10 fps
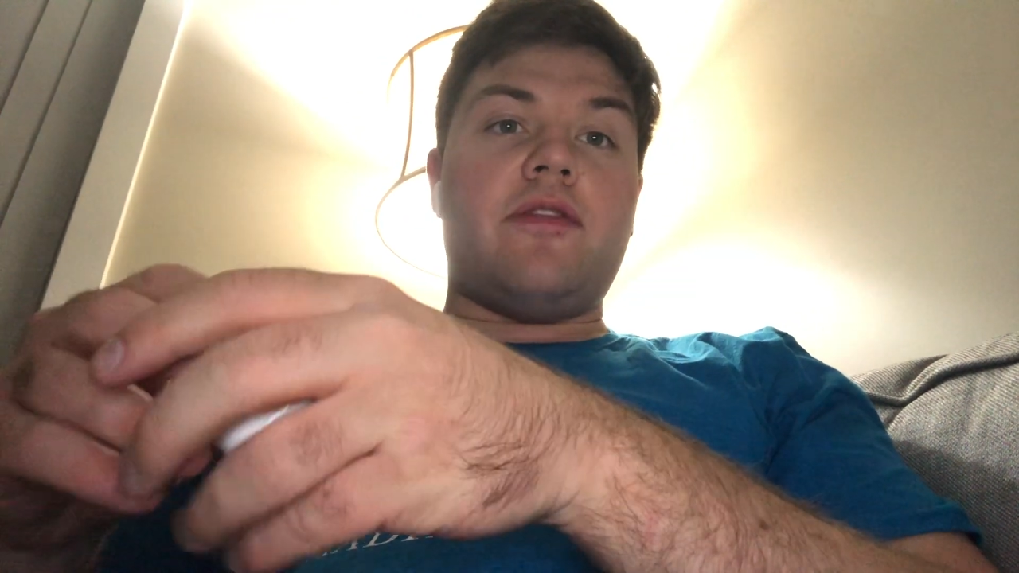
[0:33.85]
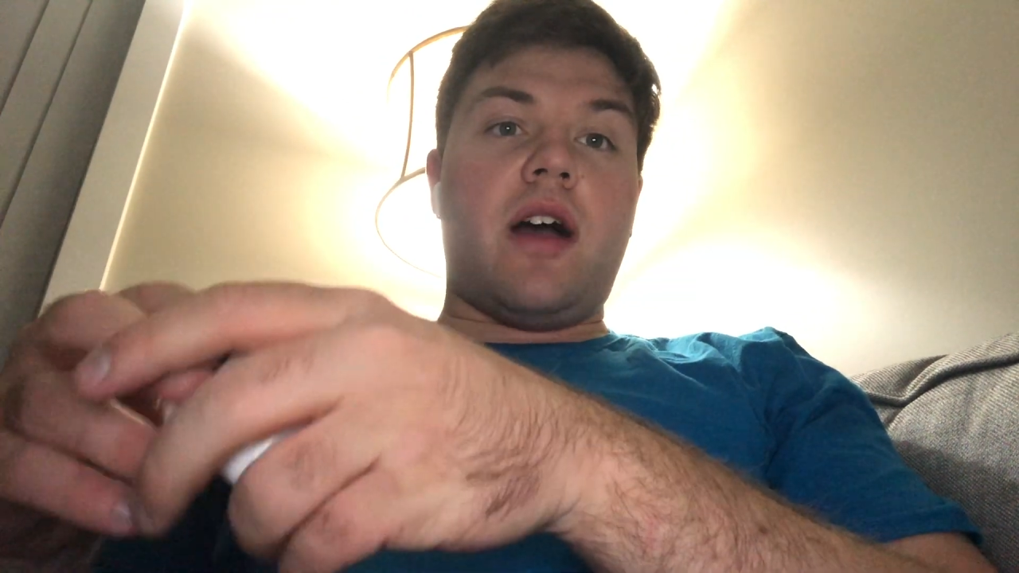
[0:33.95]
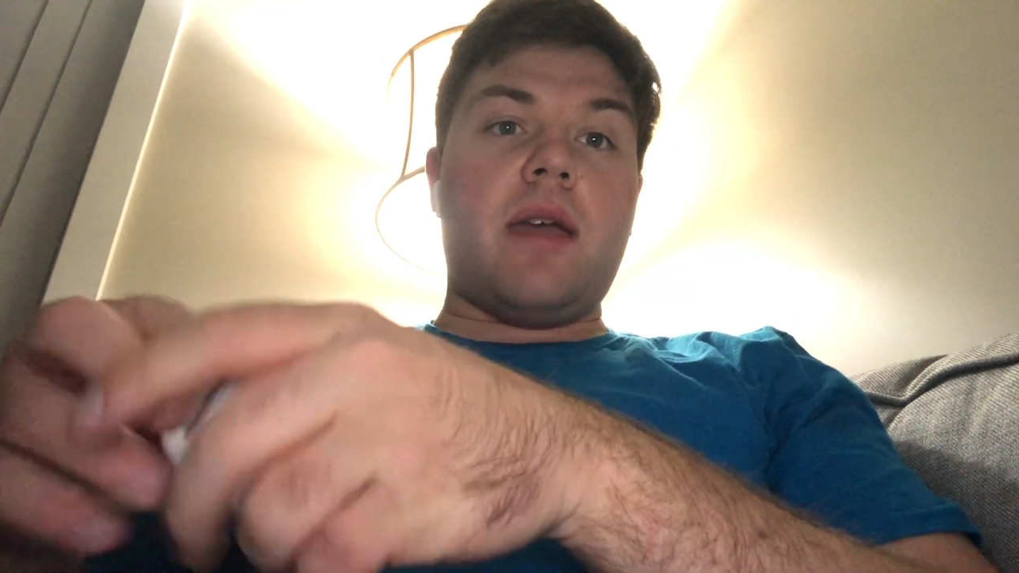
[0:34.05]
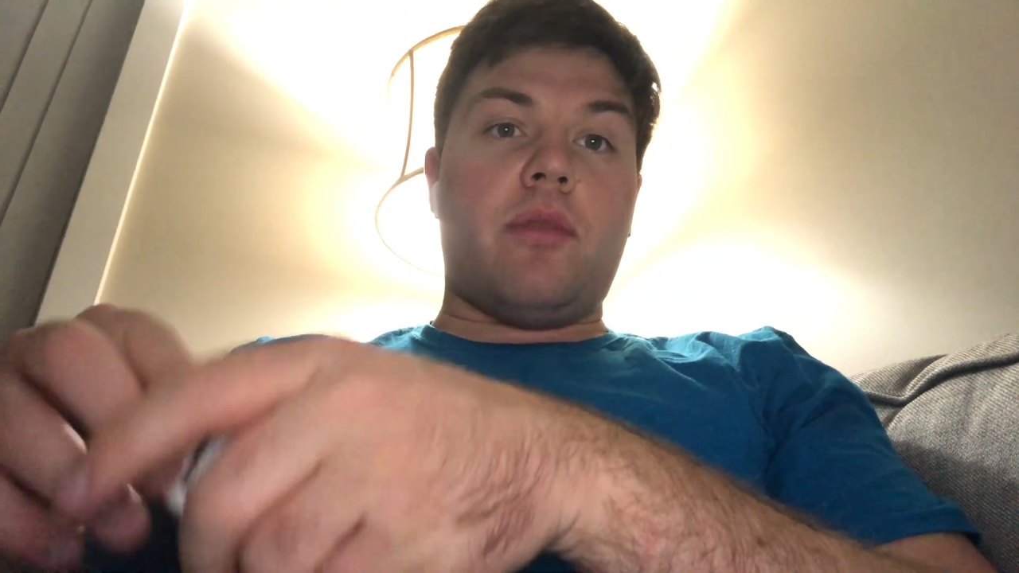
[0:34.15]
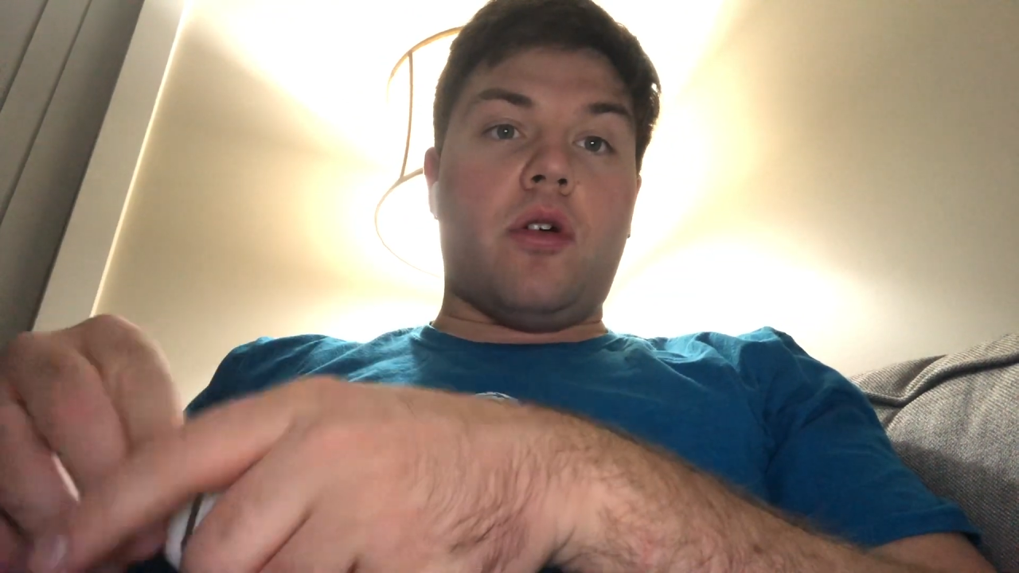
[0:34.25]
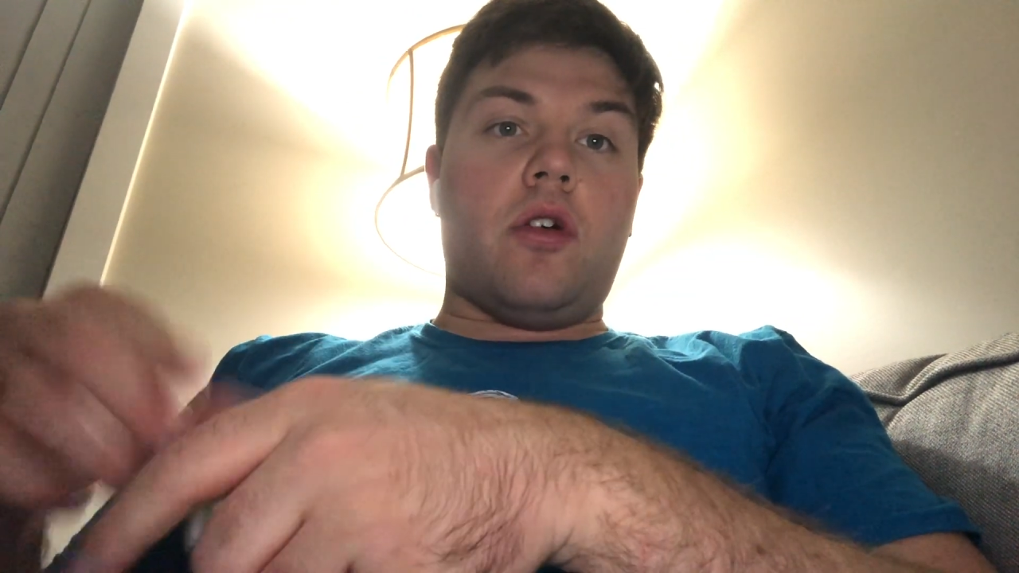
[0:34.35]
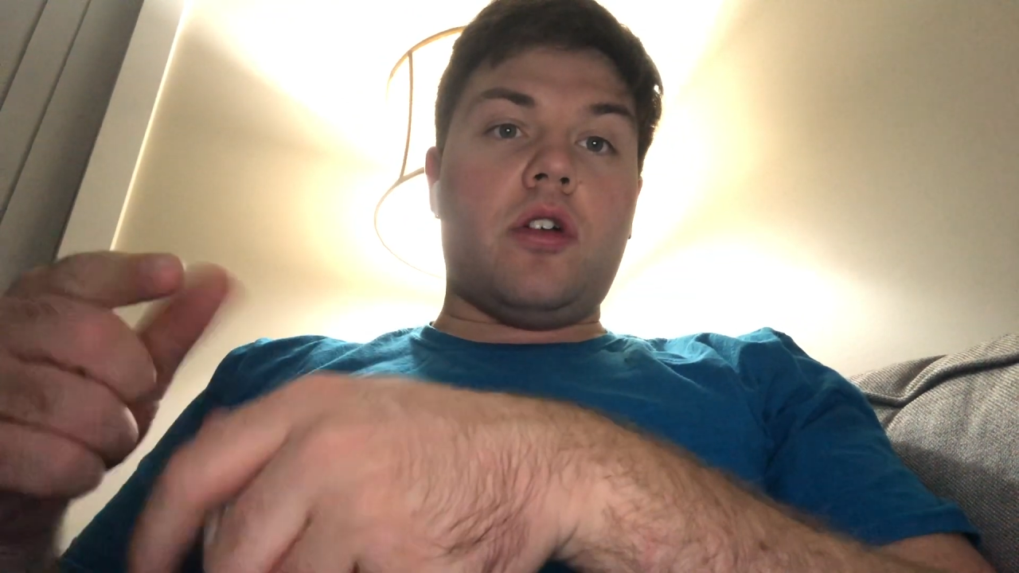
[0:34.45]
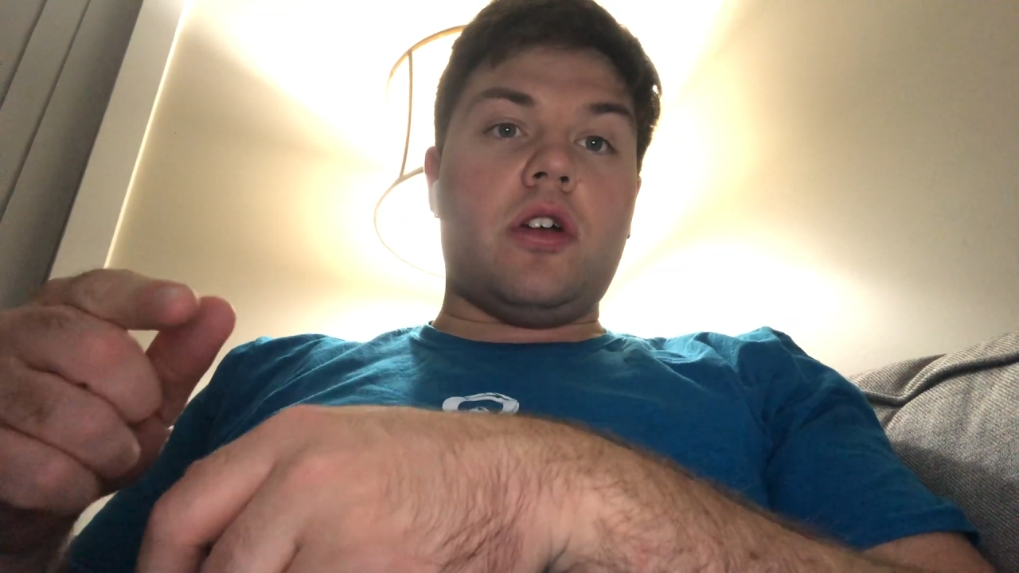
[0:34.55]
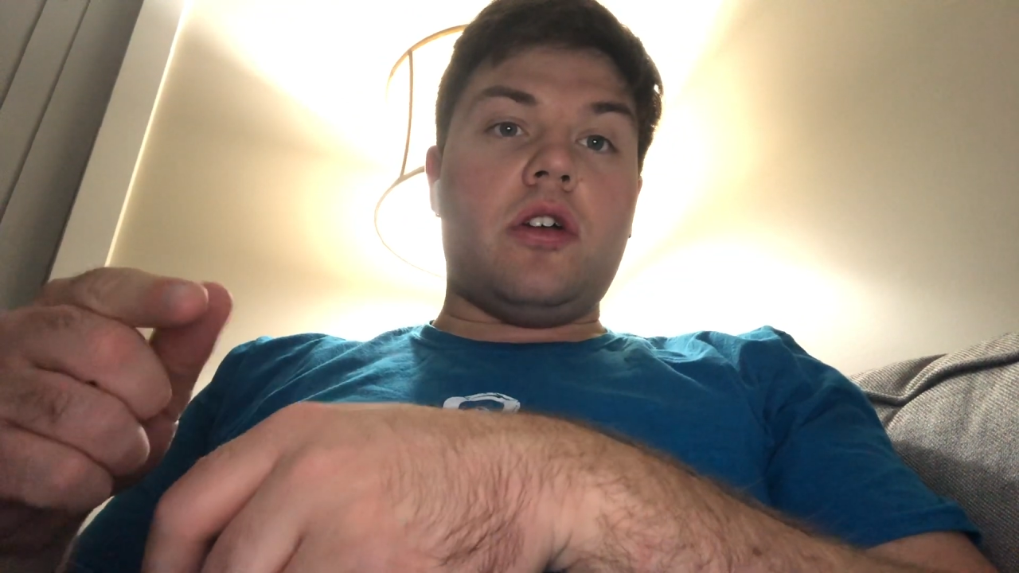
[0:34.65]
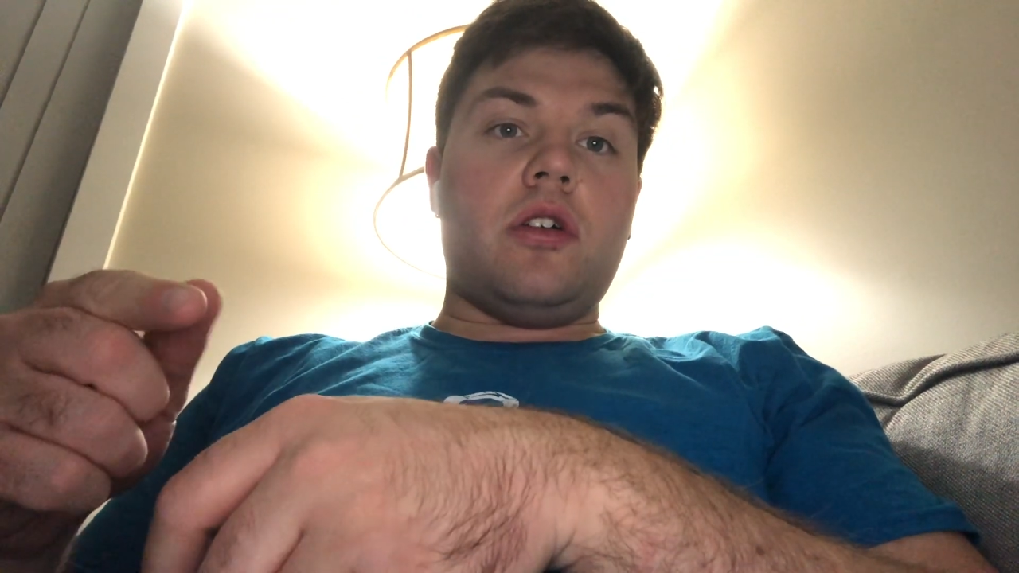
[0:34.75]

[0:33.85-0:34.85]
Vyborg,